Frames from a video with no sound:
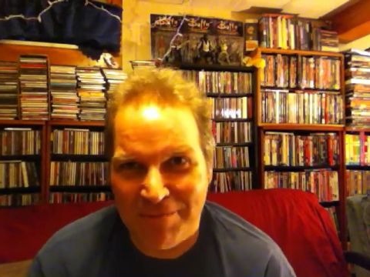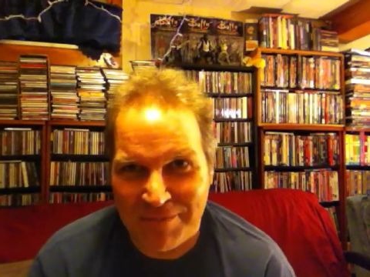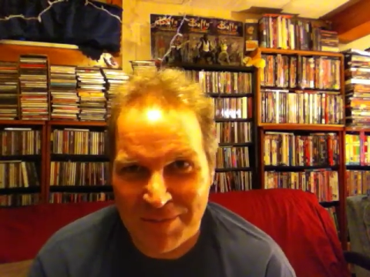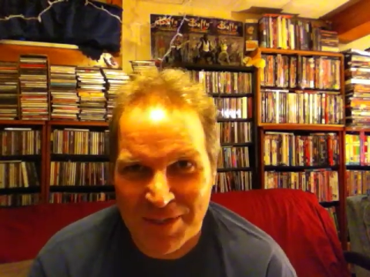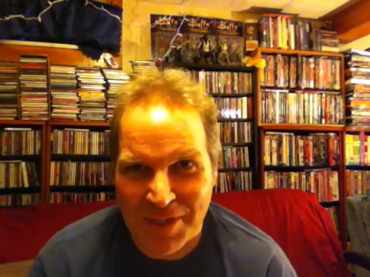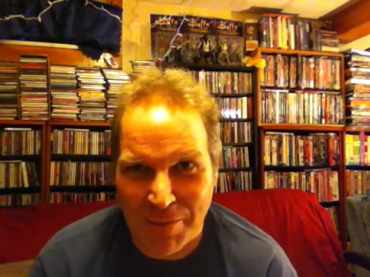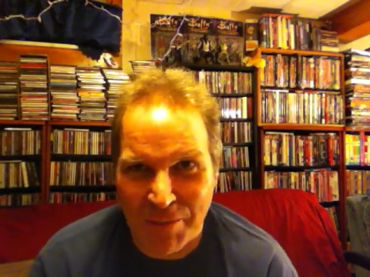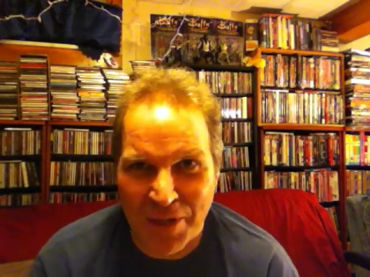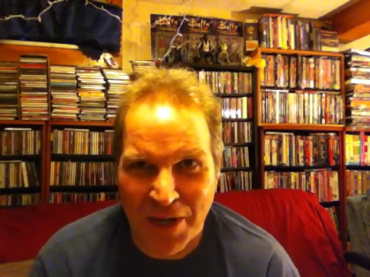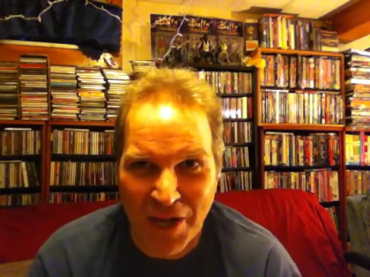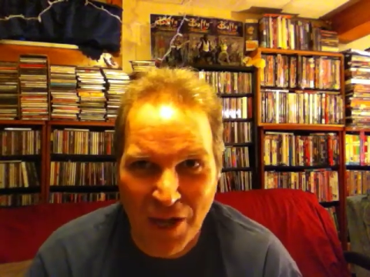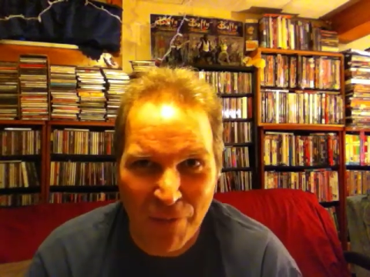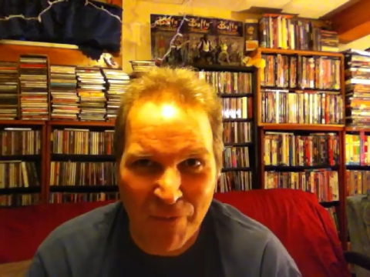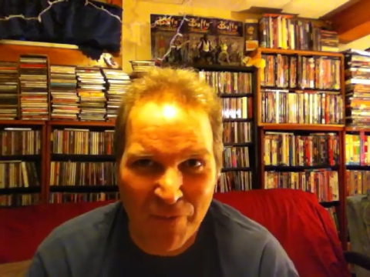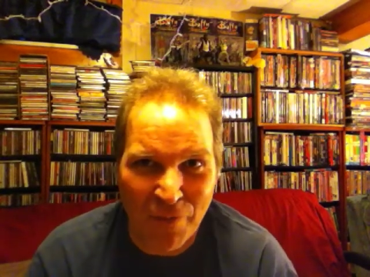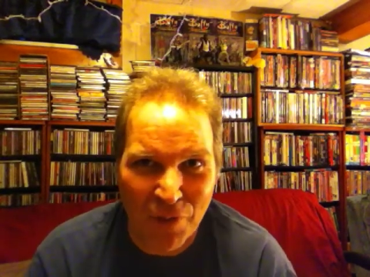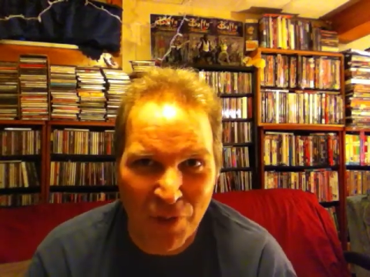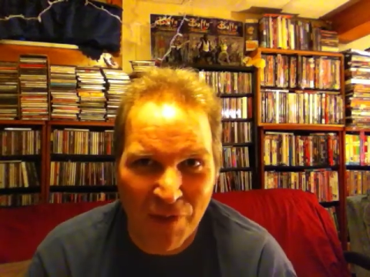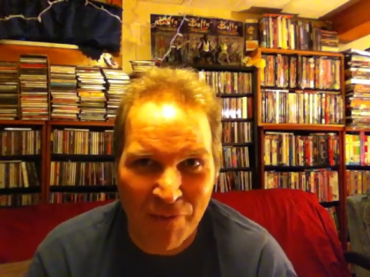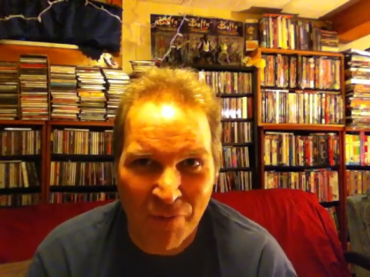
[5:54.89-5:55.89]
something to help
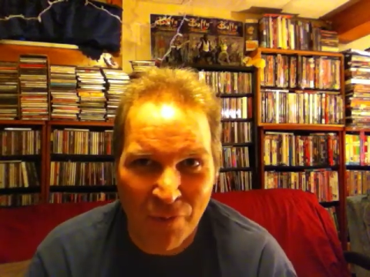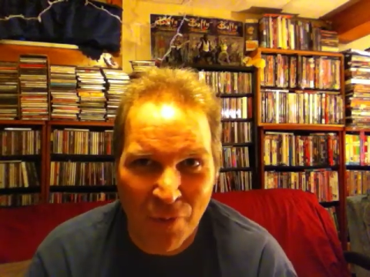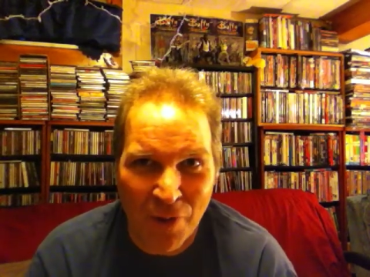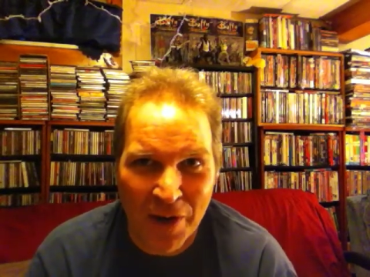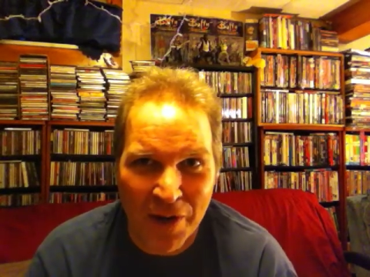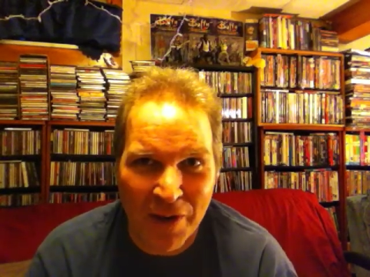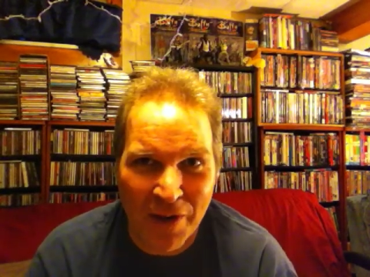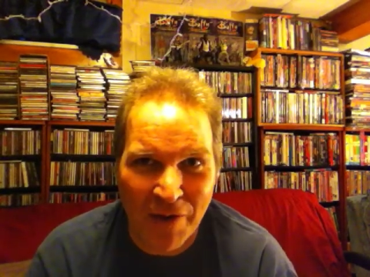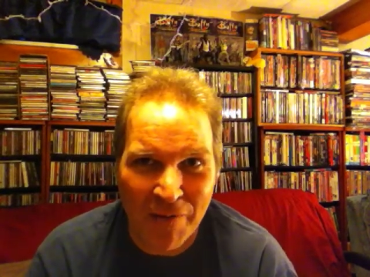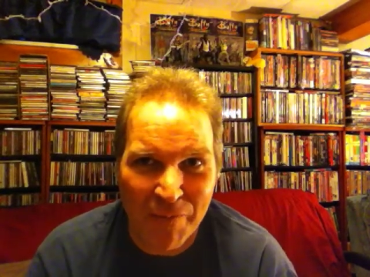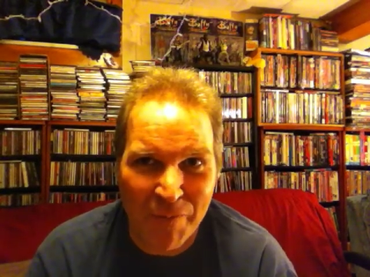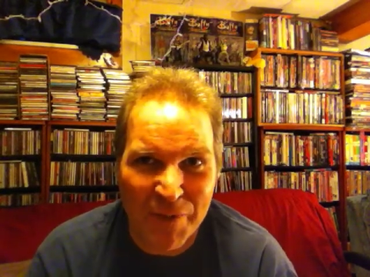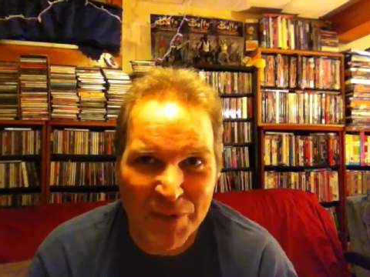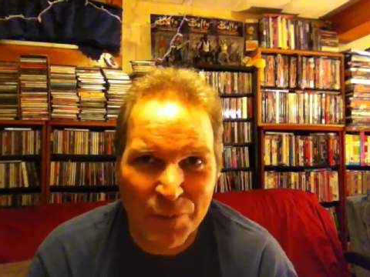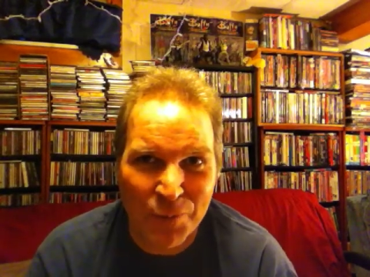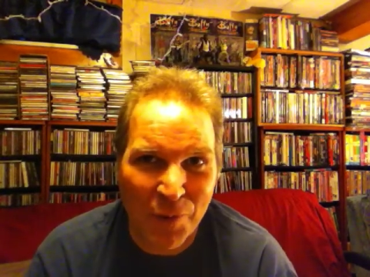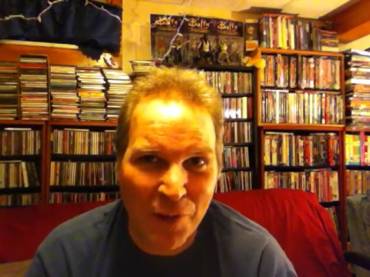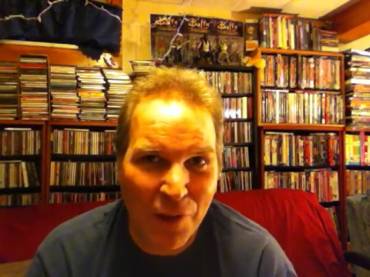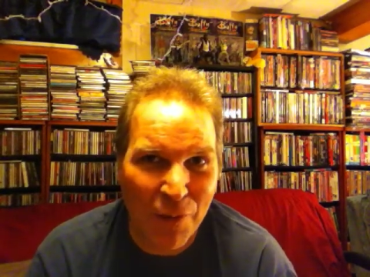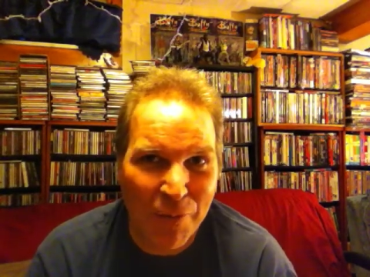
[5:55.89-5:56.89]
fill that void of
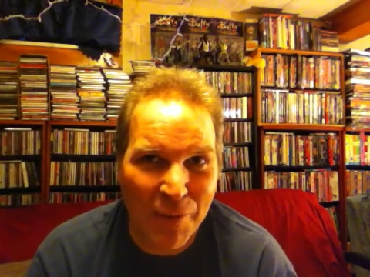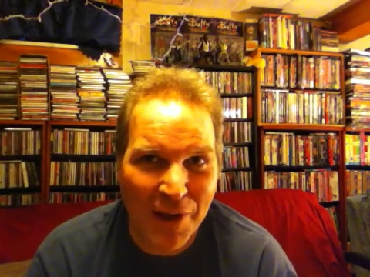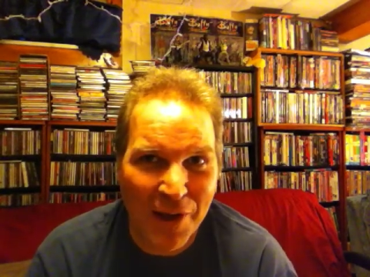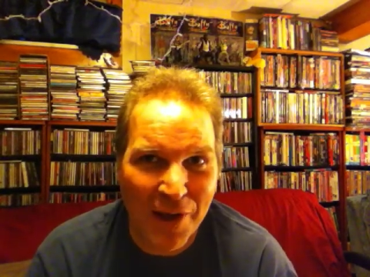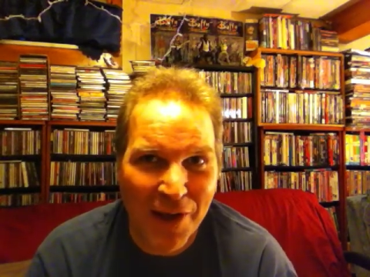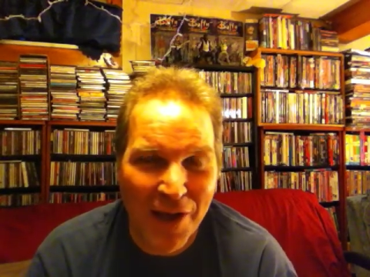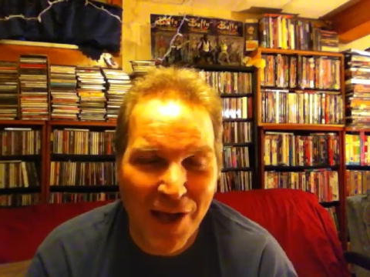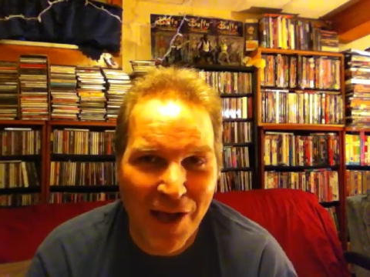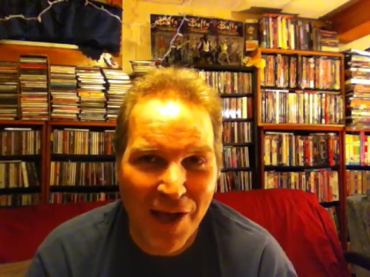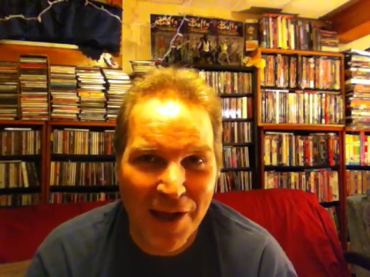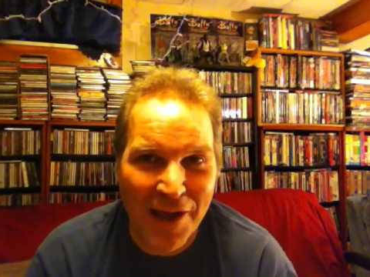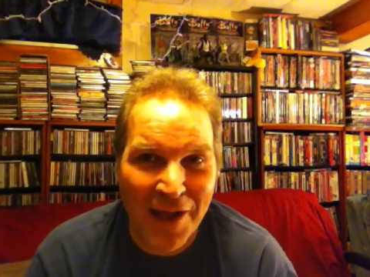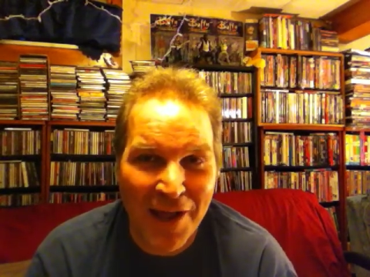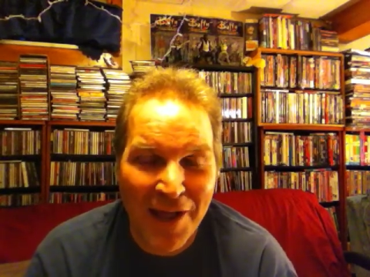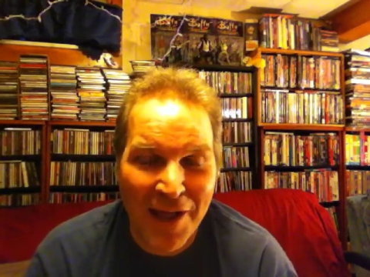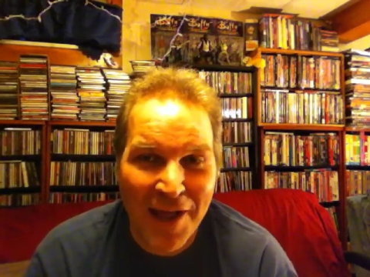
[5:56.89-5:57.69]
Miss Willow being gone.